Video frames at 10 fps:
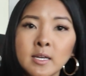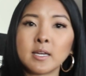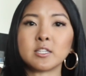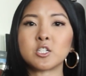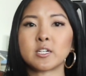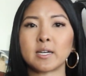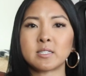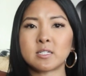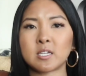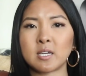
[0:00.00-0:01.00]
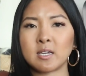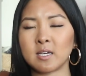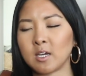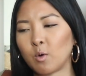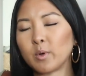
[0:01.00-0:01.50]
it's just,
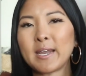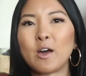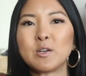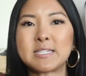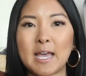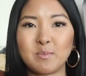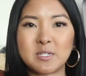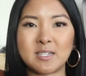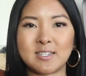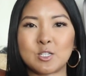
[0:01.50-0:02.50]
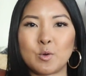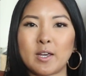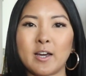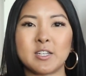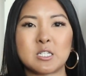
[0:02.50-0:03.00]
well, now it's empty, so it
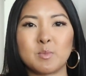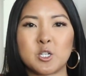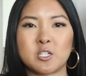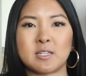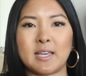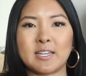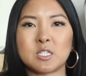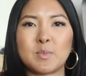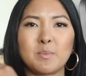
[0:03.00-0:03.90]
kind of smushes against me.